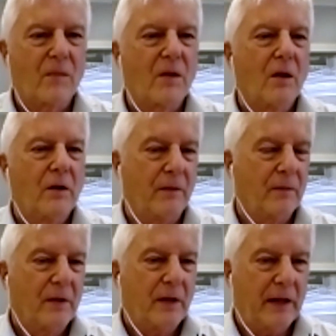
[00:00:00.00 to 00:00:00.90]

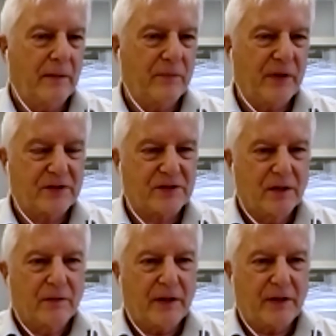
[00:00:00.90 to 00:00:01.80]
Yeah,
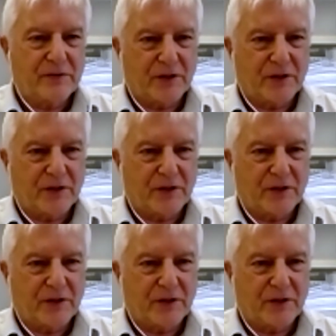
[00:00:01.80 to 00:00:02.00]
that's an